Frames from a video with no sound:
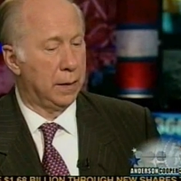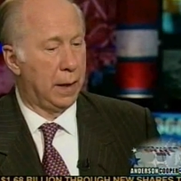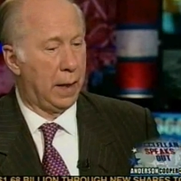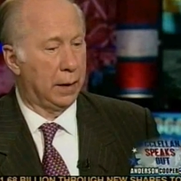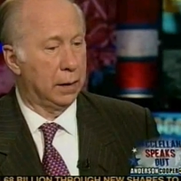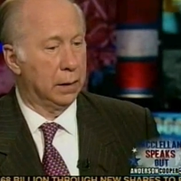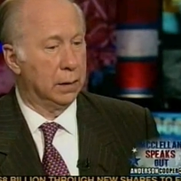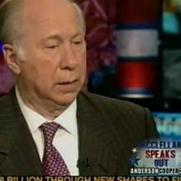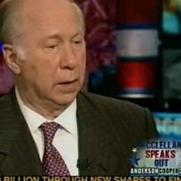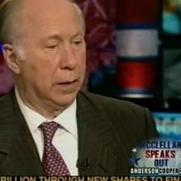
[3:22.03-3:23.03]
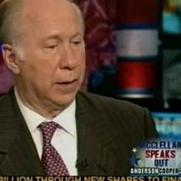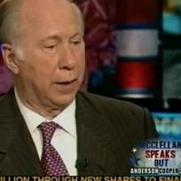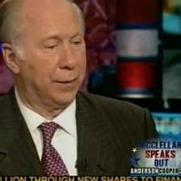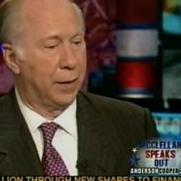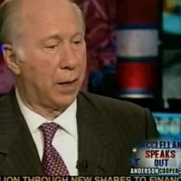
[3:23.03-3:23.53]
that
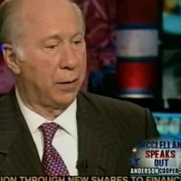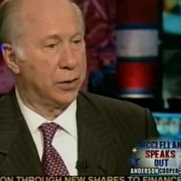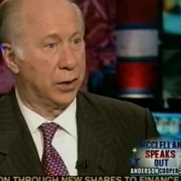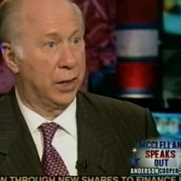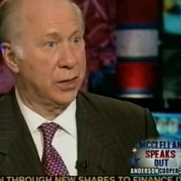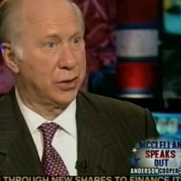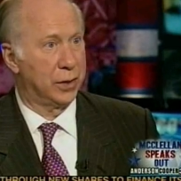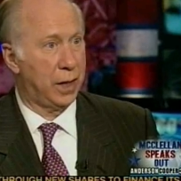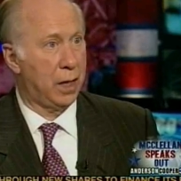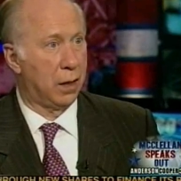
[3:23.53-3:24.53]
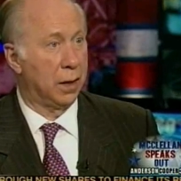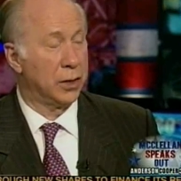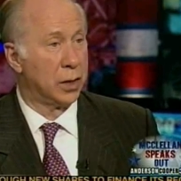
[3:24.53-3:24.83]
that not only is it kiss and tell,